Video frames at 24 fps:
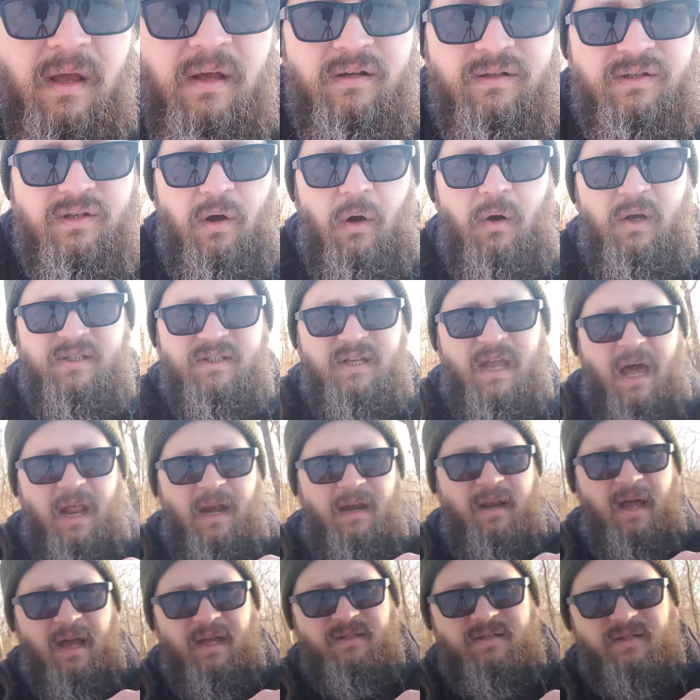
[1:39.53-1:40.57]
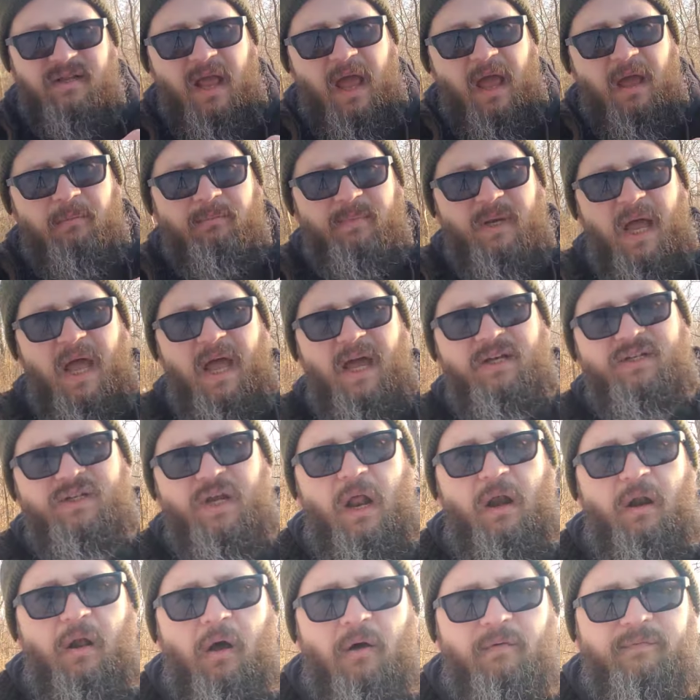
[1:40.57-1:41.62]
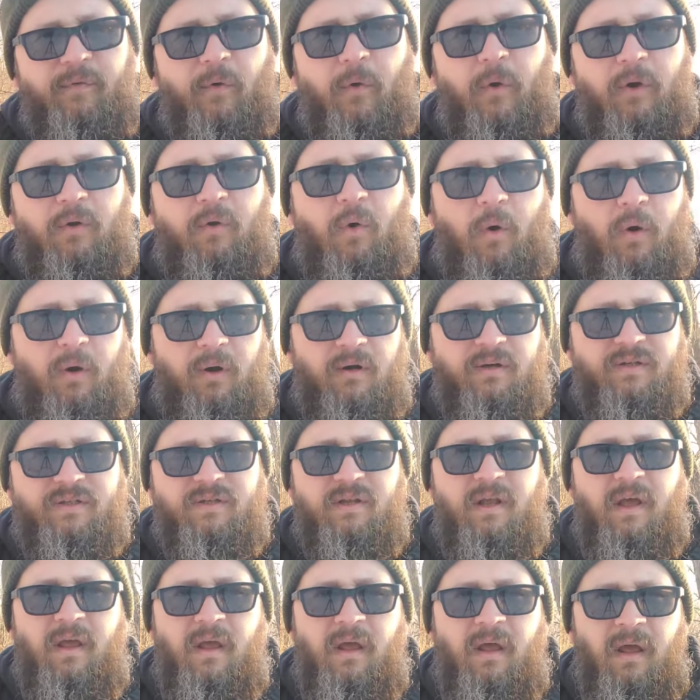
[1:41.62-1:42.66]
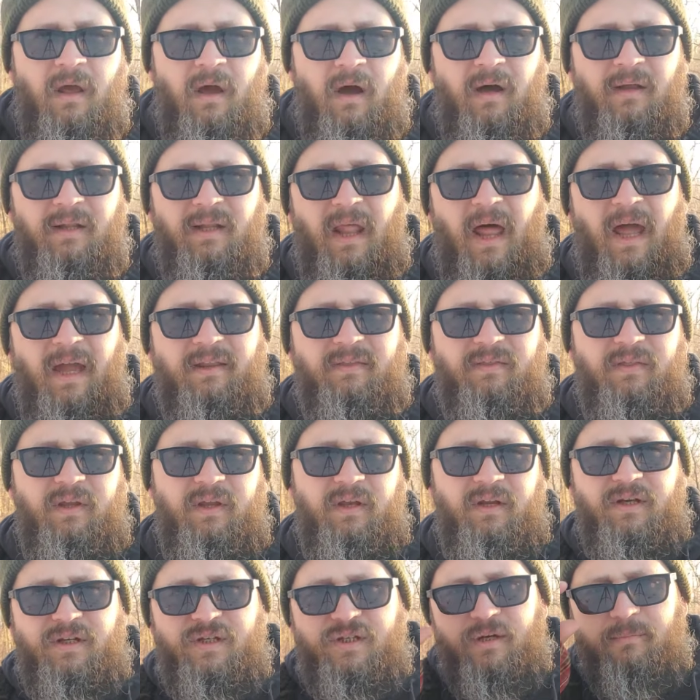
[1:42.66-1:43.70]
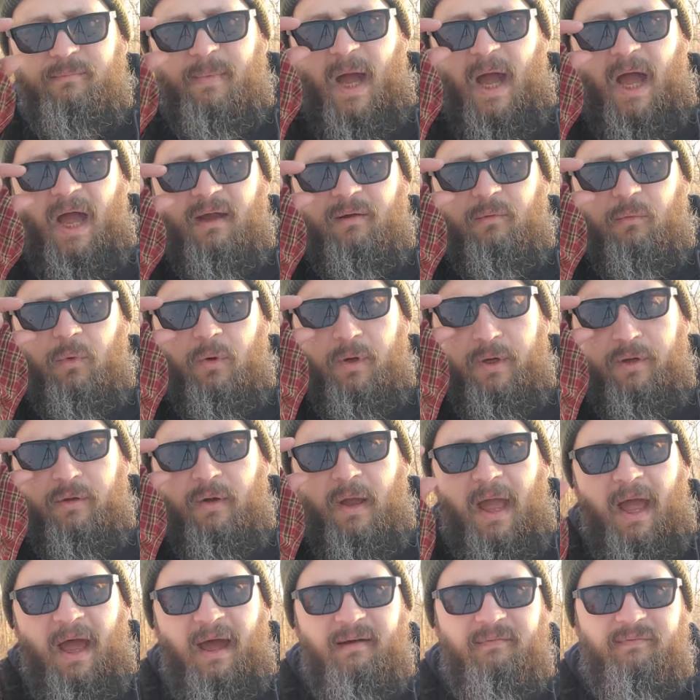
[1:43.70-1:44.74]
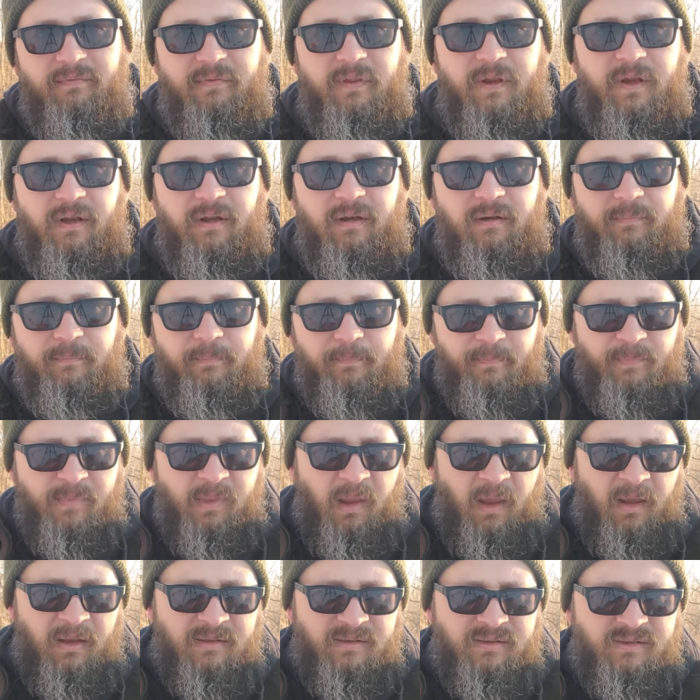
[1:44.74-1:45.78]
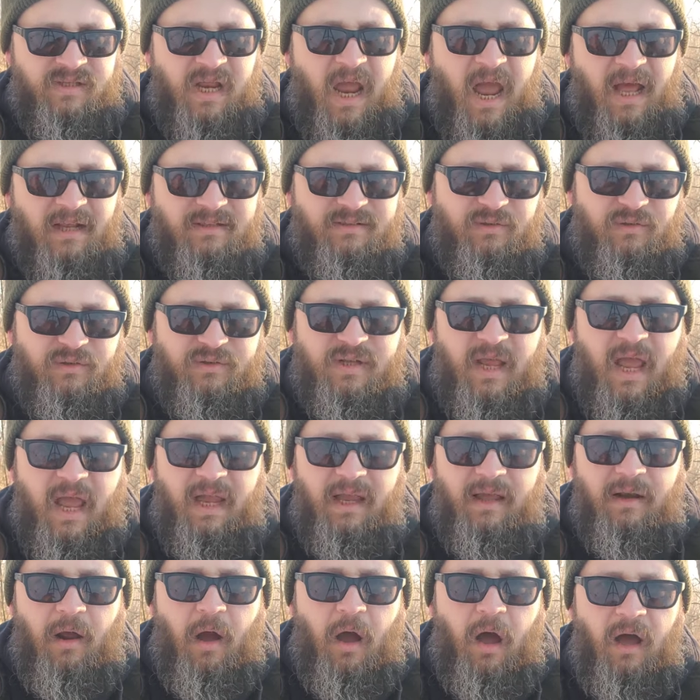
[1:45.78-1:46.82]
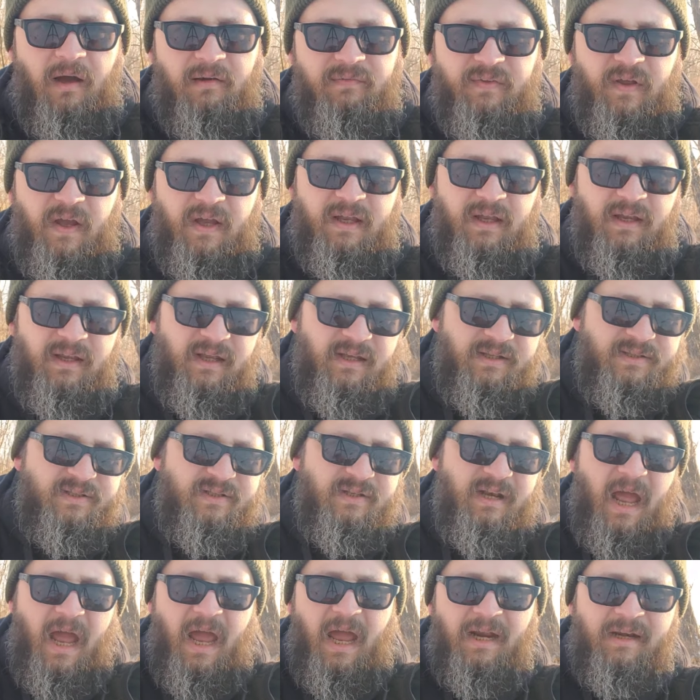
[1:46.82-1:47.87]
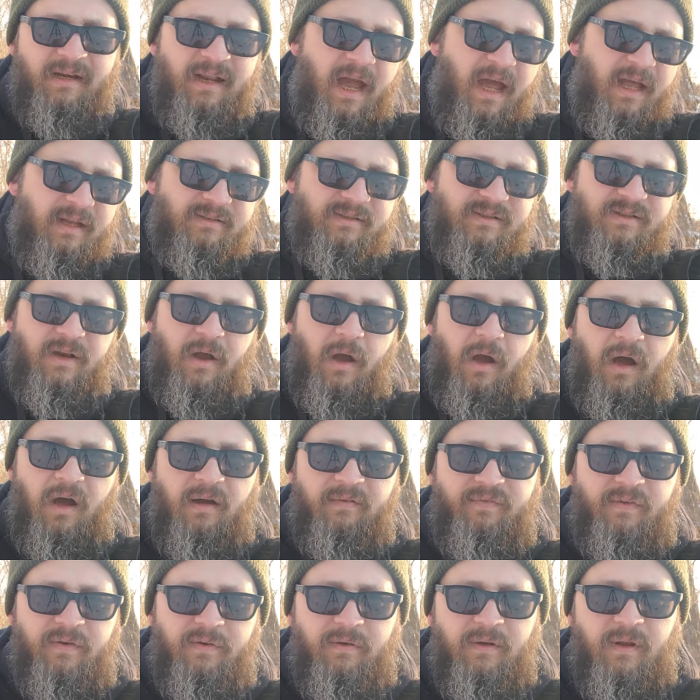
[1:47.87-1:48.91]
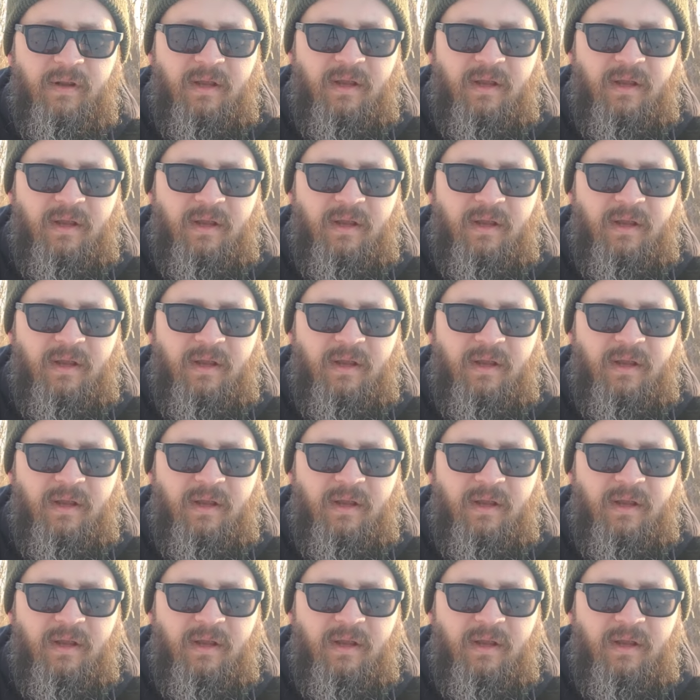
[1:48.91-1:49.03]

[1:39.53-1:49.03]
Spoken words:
So it's got a nice hemmed edge on all four corners. Unlike the shemagh, where you have the tassels hanging off that can get snagged on stuff and